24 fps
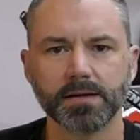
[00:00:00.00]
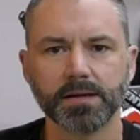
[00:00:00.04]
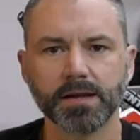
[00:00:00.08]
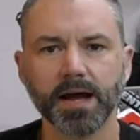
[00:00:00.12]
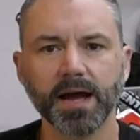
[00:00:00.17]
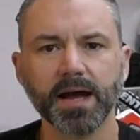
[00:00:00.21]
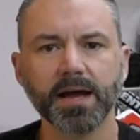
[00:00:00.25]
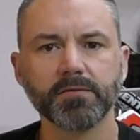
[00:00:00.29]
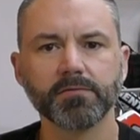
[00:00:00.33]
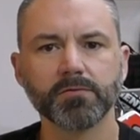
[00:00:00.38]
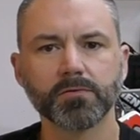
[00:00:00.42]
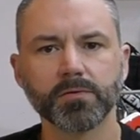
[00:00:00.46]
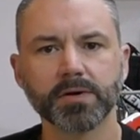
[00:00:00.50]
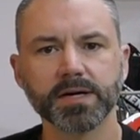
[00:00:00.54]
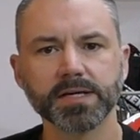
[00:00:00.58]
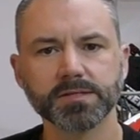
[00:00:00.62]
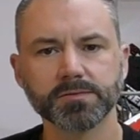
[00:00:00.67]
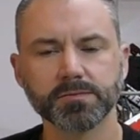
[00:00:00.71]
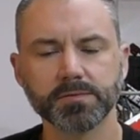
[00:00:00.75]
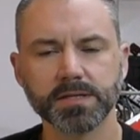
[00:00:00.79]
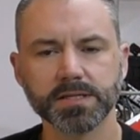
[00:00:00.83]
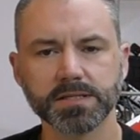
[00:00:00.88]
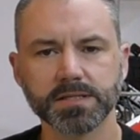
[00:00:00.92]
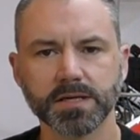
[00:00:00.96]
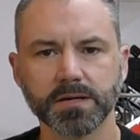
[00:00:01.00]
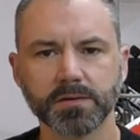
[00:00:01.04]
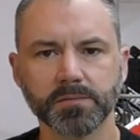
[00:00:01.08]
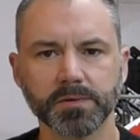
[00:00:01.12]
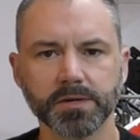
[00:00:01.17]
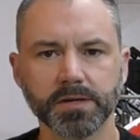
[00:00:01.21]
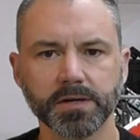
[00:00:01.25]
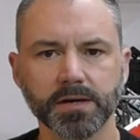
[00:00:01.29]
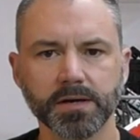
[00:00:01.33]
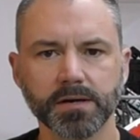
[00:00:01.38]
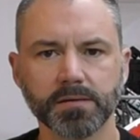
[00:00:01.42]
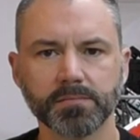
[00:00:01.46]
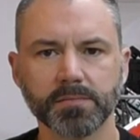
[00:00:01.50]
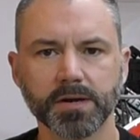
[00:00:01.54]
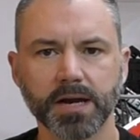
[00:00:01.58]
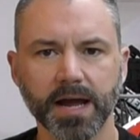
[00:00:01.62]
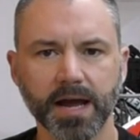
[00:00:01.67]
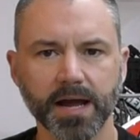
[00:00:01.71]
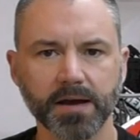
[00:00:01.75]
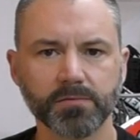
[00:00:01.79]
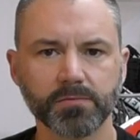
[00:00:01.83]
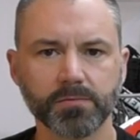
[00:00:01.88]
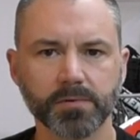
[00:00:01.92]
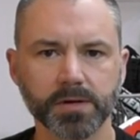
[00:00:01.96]
Now I haven't raced with this helmet yet, but I
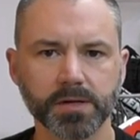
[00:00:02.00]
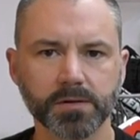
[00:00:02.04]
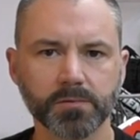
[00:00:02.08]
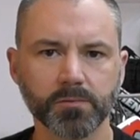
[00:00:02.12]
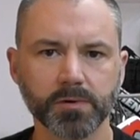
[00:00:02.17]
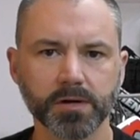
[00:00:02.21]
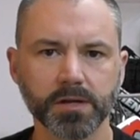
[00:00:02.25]
have ridden